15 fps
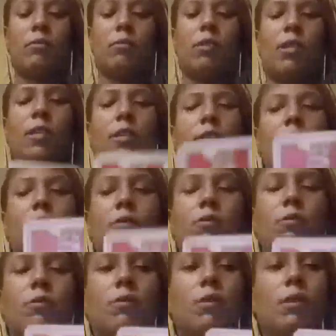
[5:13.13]
Okay,
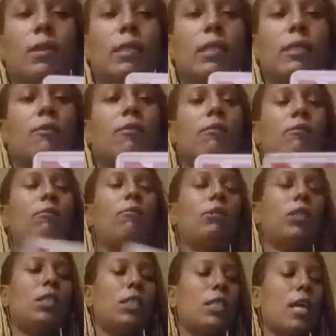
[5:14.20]
so we
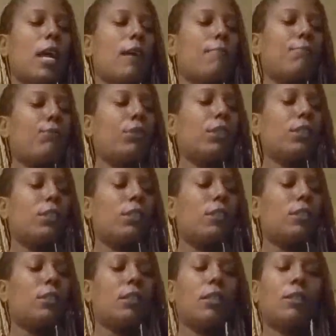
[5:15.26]
need a high
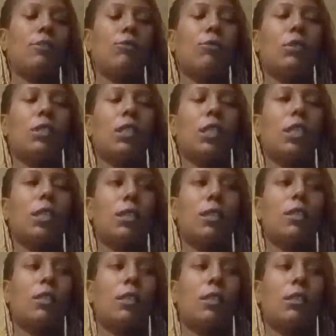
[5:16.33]
priestess to
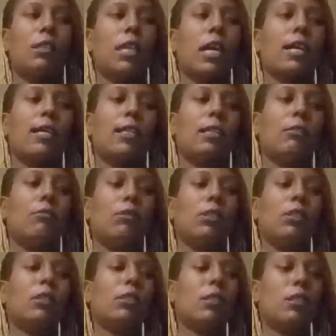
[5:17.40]
understand exactly what
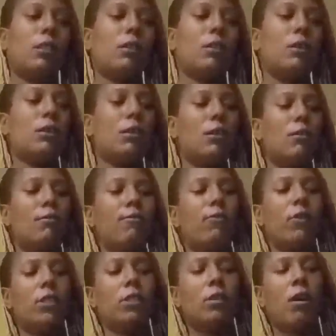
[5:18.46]
this love
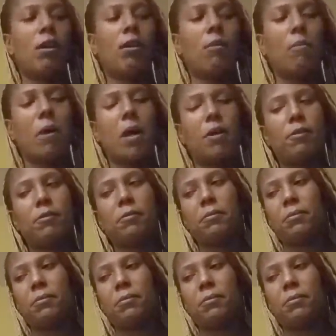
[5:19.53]
is all about.